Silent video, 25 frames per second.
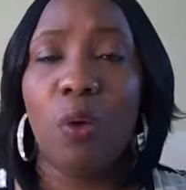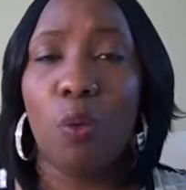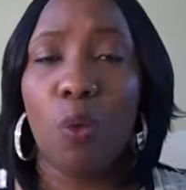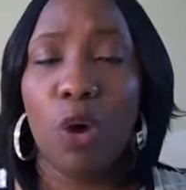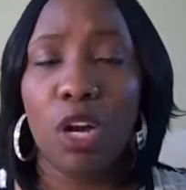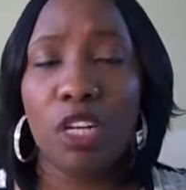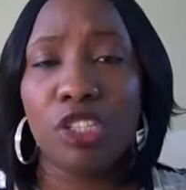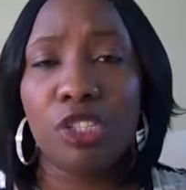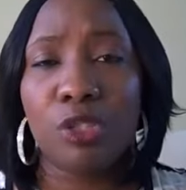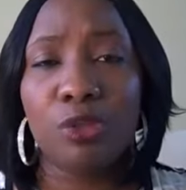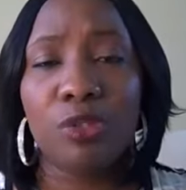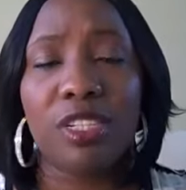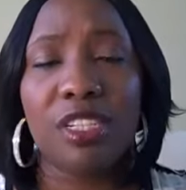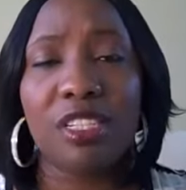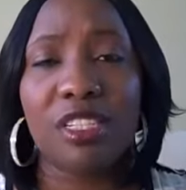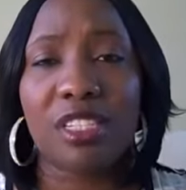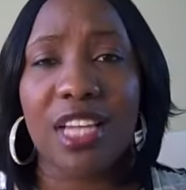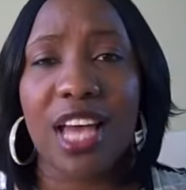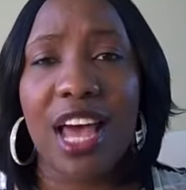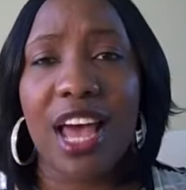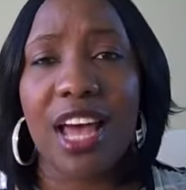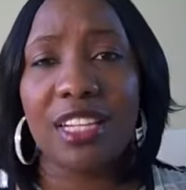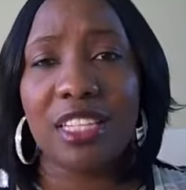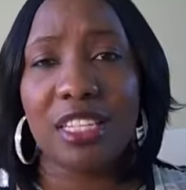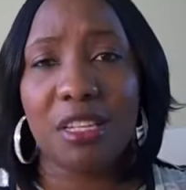Once you
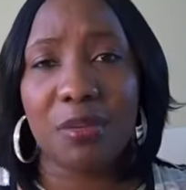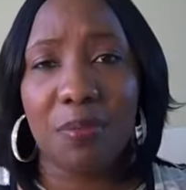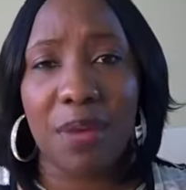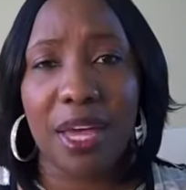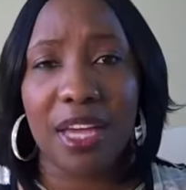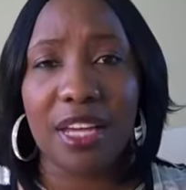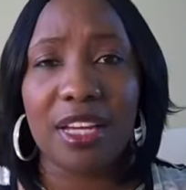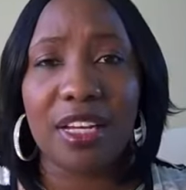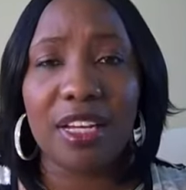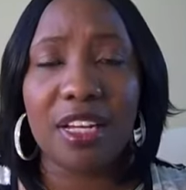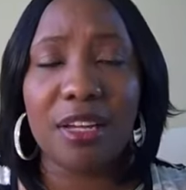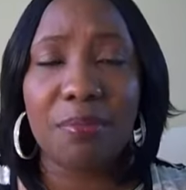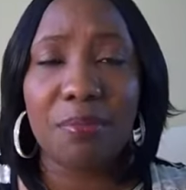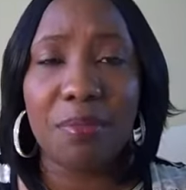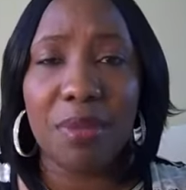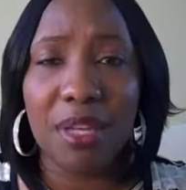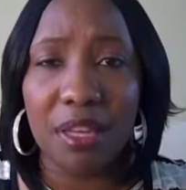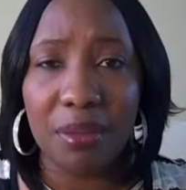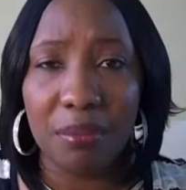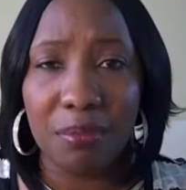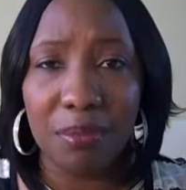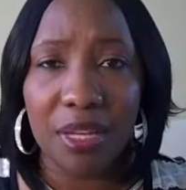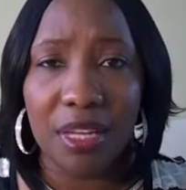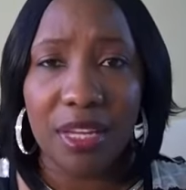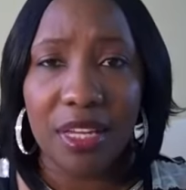decide to make a
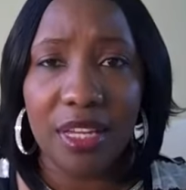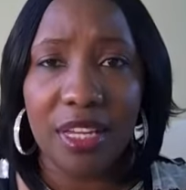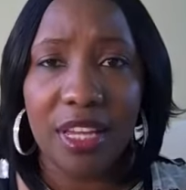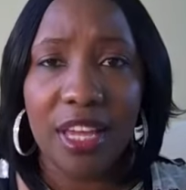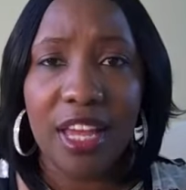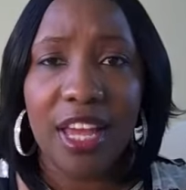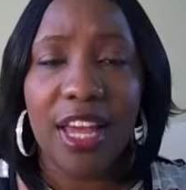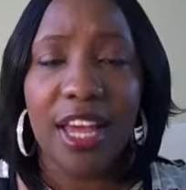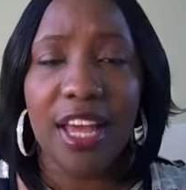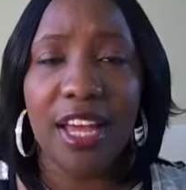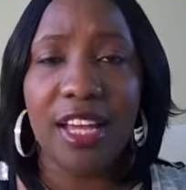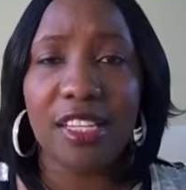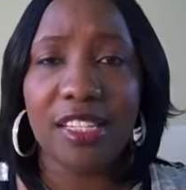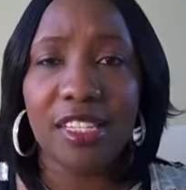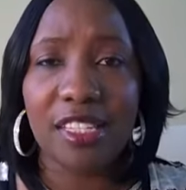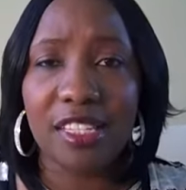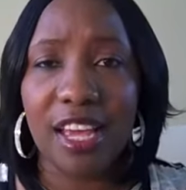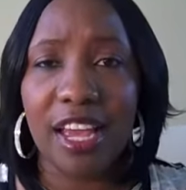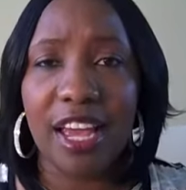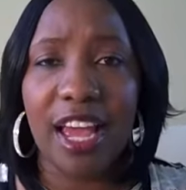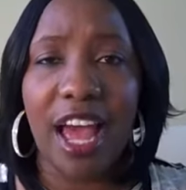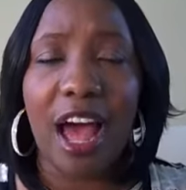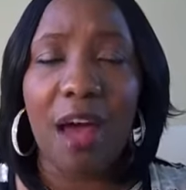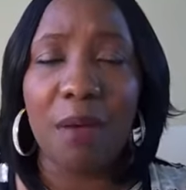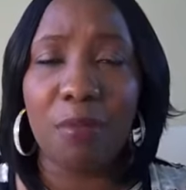commitment and
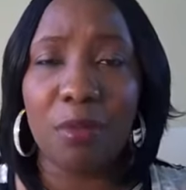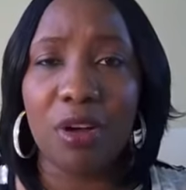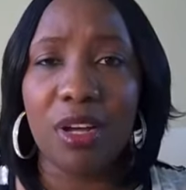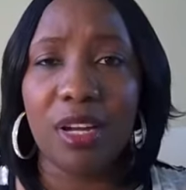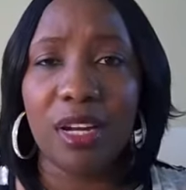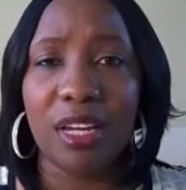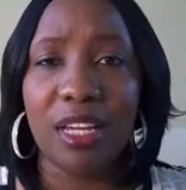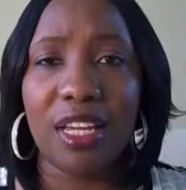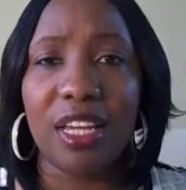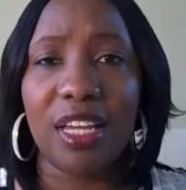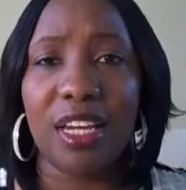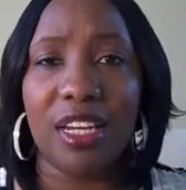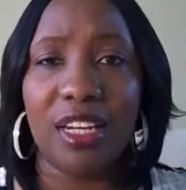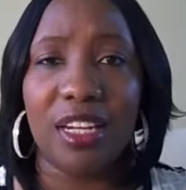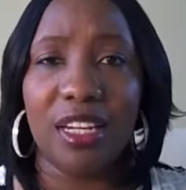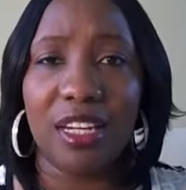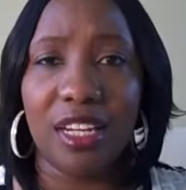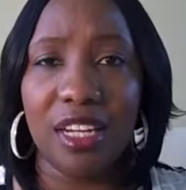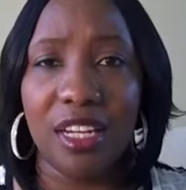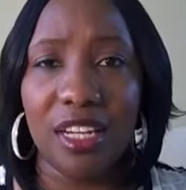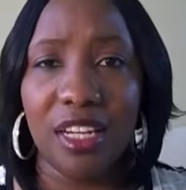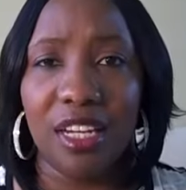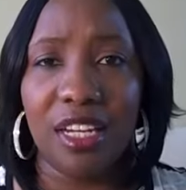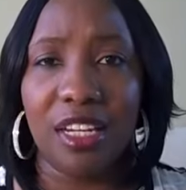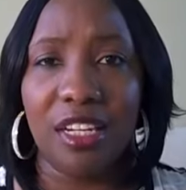say, I'm going to get it
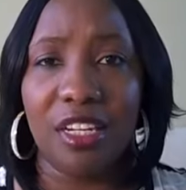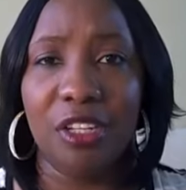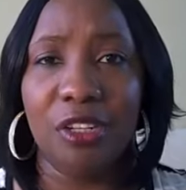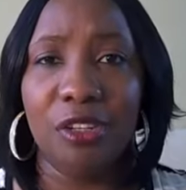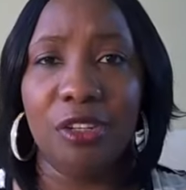done.